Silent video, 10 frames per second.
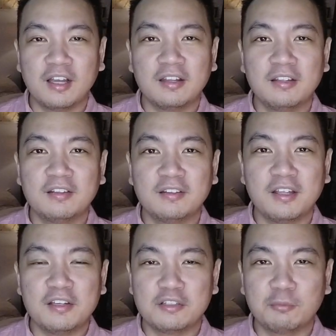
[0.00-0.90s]
I think the
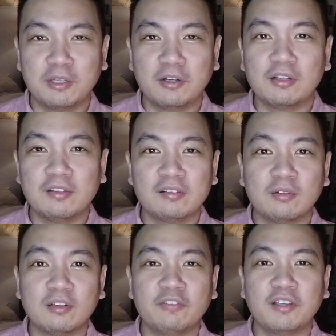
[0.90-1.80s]
danger with all these
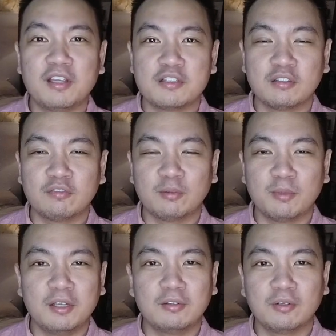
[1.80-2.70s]
notifications from
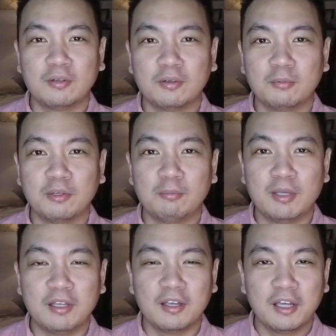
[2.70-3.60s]
eToro would
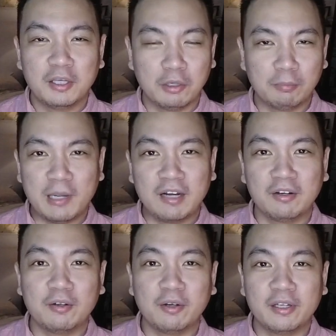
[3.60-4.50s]
be your
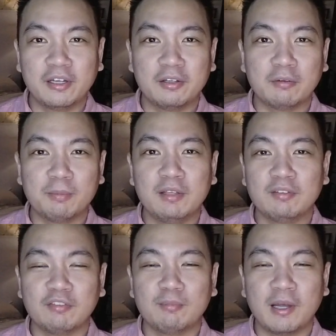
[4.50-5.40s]
paranoia, your
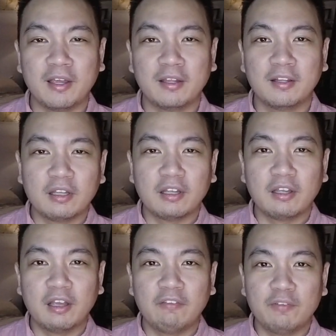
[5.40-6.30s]
peace of mind.
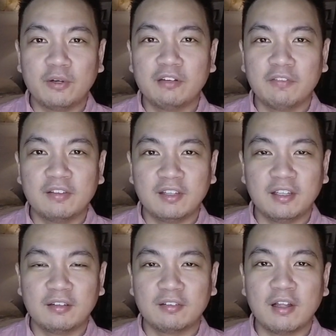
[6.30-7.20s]
If you're
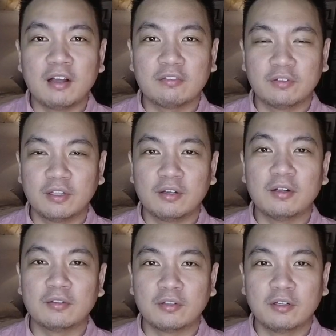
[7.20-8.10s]
investing in stocks for the
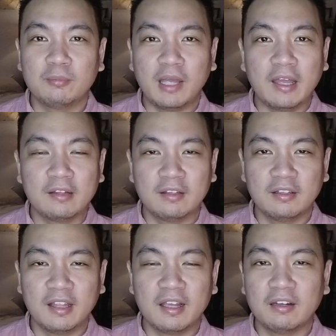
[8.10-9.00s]
long term and the
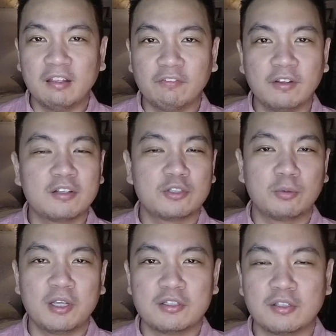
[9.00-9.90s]
daily
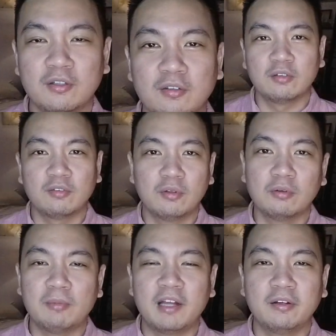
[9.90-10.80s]
fluctuations
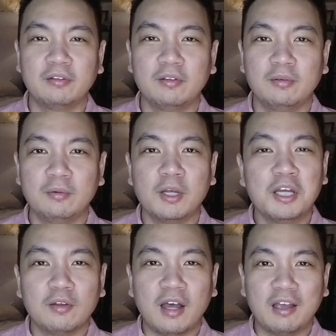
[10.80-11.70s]
don't matter to you,
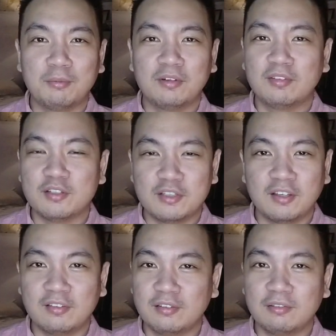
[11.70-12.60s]
I would
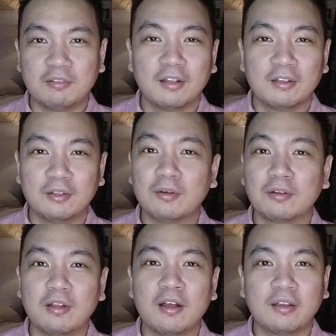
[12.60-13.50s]
suggest
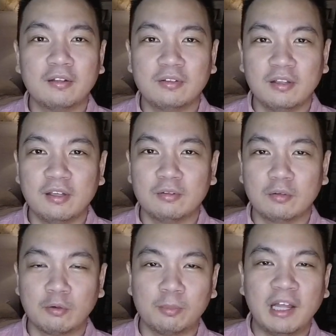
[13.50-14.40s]
don't log into the
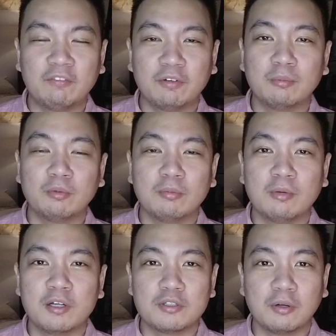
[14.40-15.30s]
eToro platform too
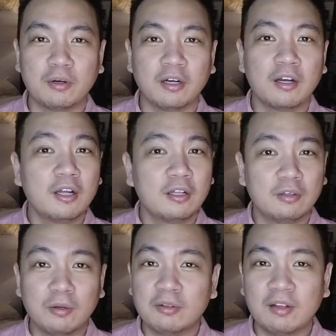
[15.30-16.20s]
much, or
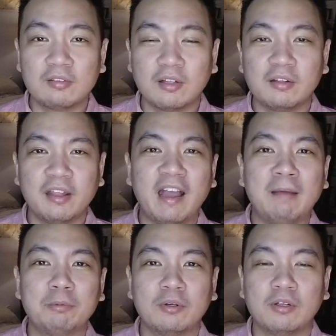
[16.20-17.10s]
don't install the
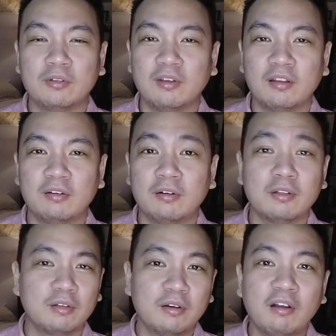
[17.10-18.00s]
app altogether, or
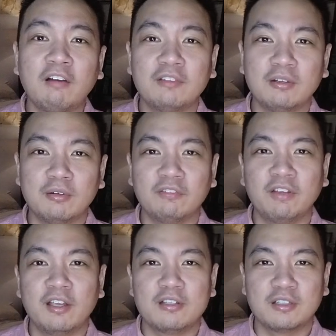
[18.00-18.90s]
turn off the
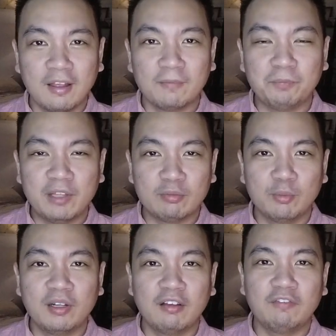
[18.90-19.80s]
notification. This
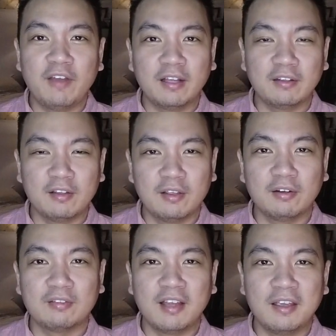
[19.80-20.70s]
would affect
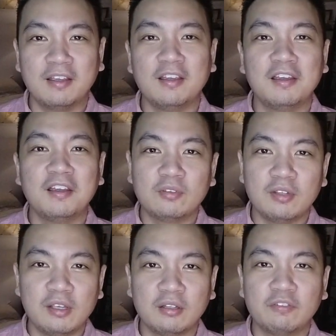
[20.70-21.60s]
your psyche,
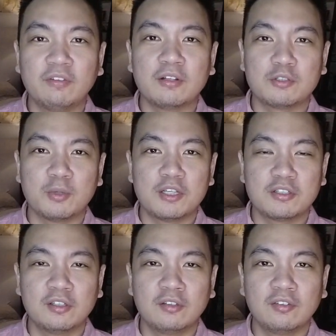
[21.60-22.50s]
seeing the
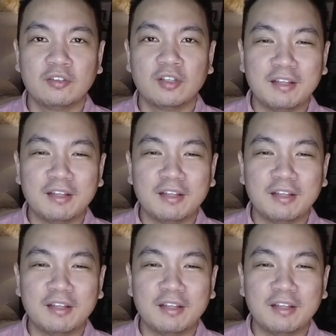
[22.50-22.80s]
fluctuations.